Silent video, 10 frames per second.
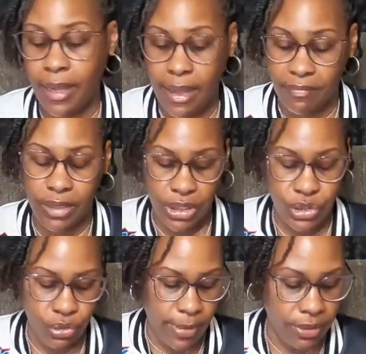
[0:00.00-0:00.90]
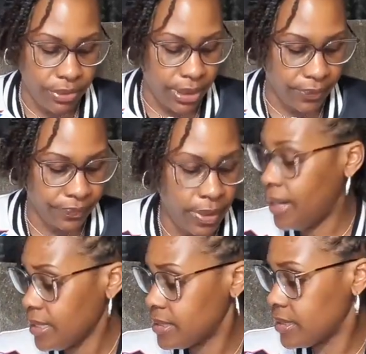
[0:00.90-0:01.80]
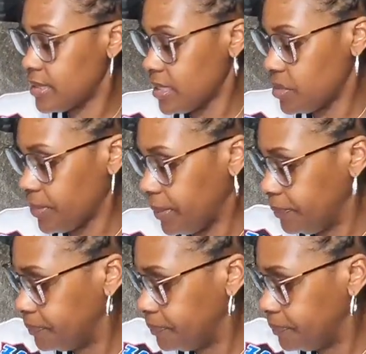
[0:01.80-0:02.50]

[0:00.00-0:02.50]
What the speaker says: have an additional mount on it. Next accessory